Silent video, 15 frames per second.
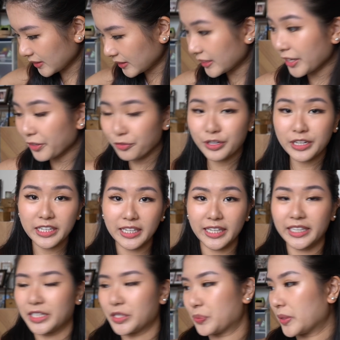that I really
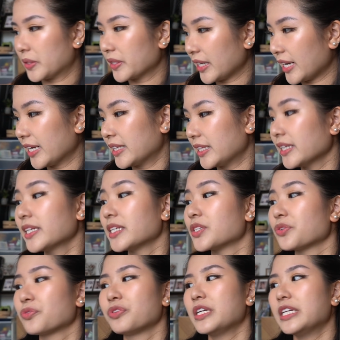like as well, that I think is
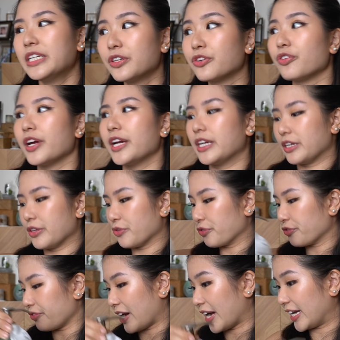a really great new
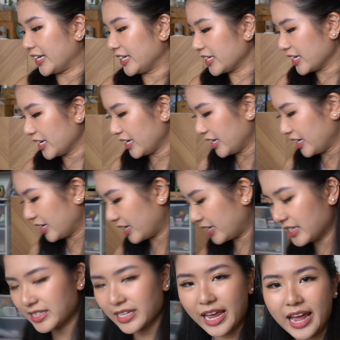find,
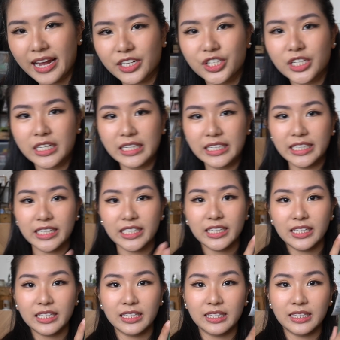is actually
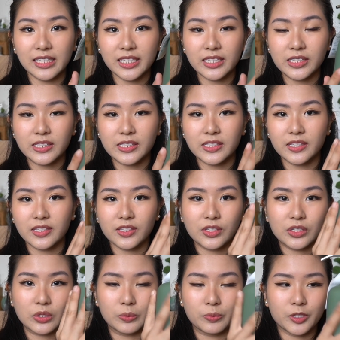this
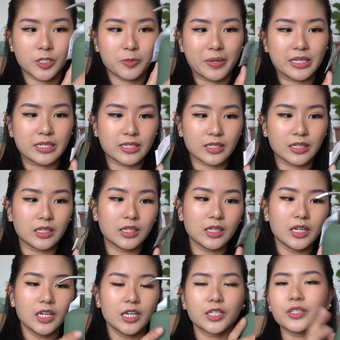soap dispenser.
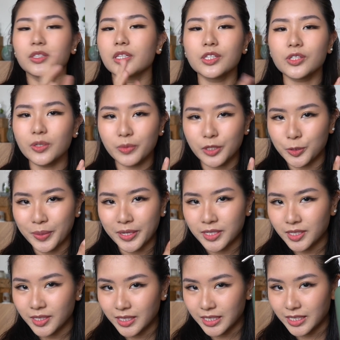So the soap
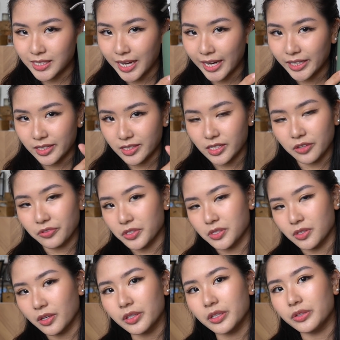dispenser design itself is
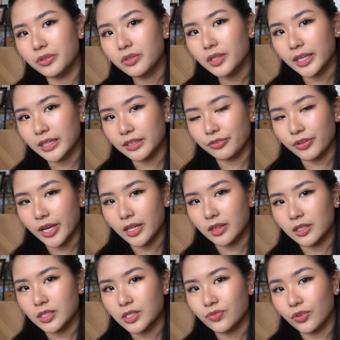not new. Like, they've had
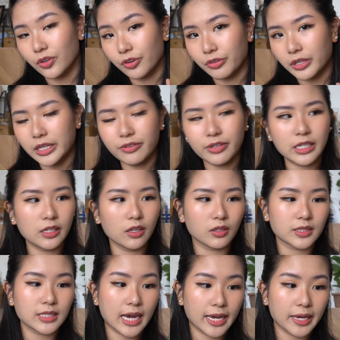this for a really, really
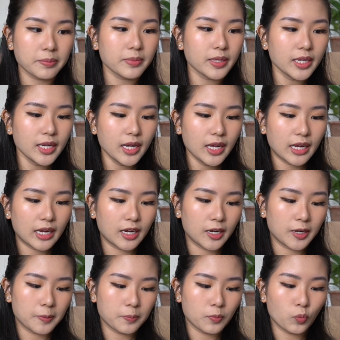long time.
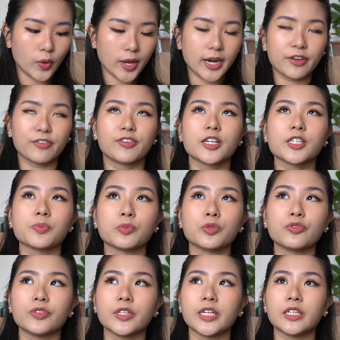When I first
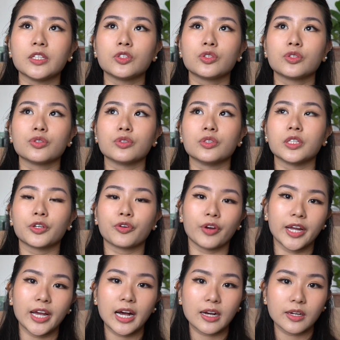moved into the
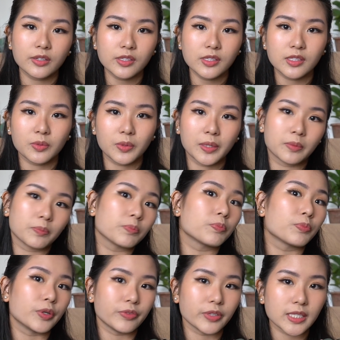grey house, the one
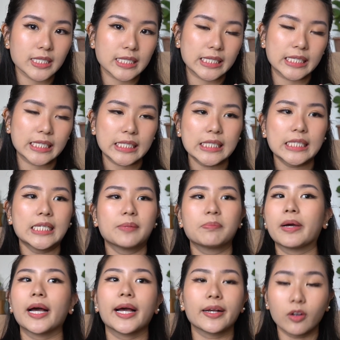previously,
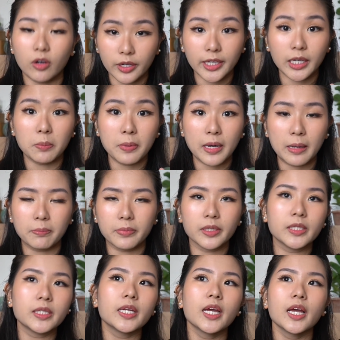my iconic
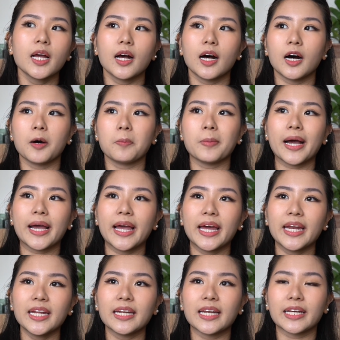apartment, I
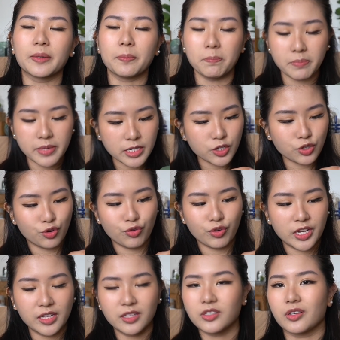had it in like a mint
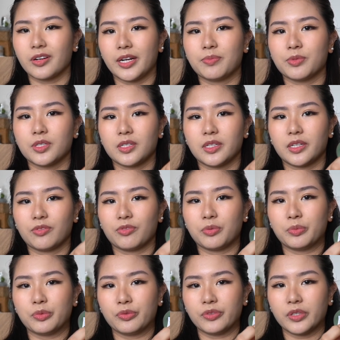green. Sorry, I'm just like
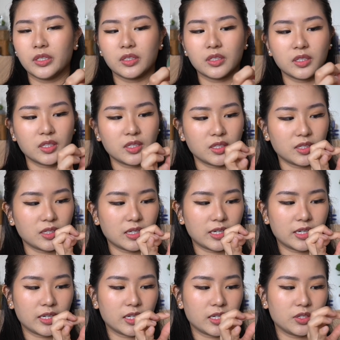removing
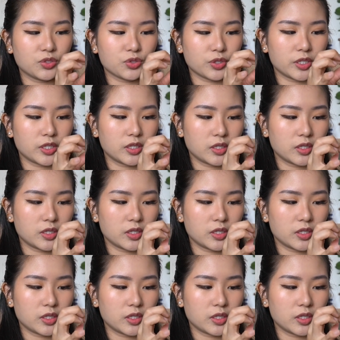enjoy.